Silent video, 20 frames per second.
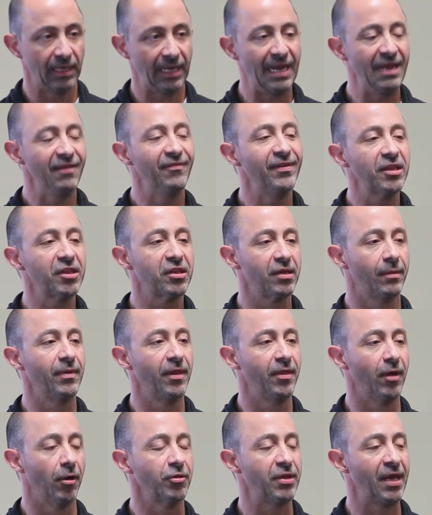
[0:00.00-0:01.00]
Even some
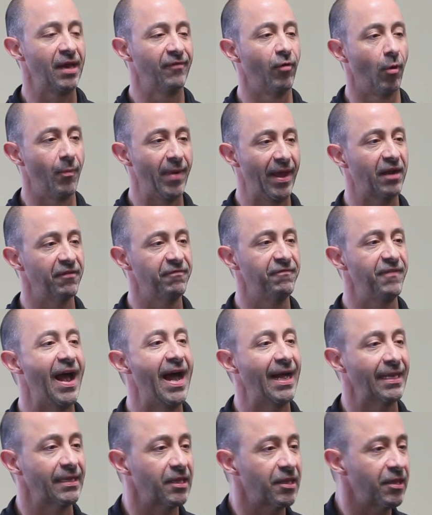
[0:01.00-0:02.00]
of those have omega
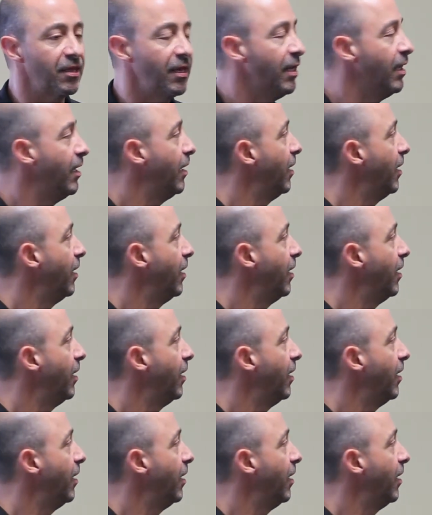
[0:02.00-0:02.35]
fats.